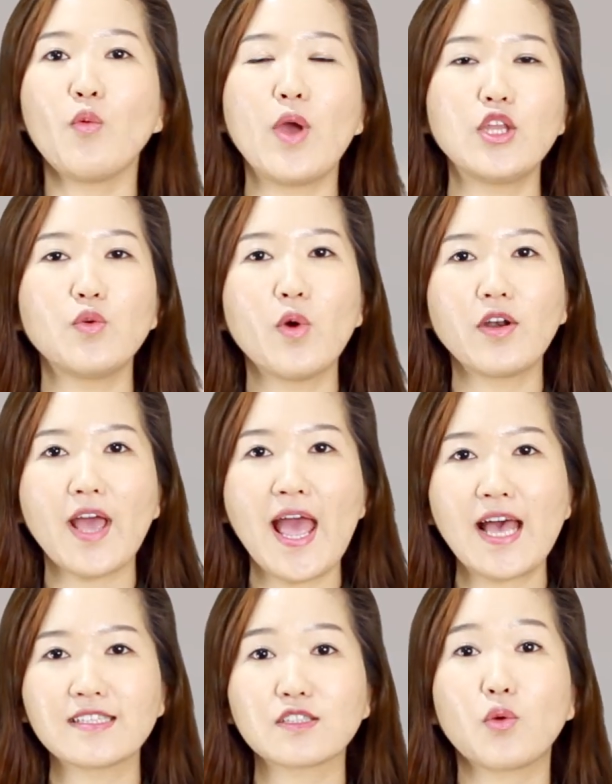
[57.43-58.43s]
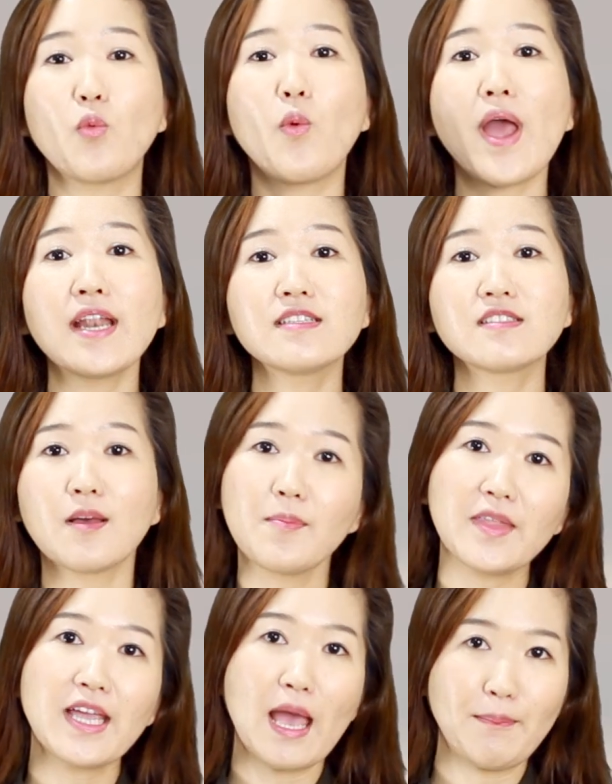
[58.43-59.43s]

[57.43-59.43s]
when you want to ask when something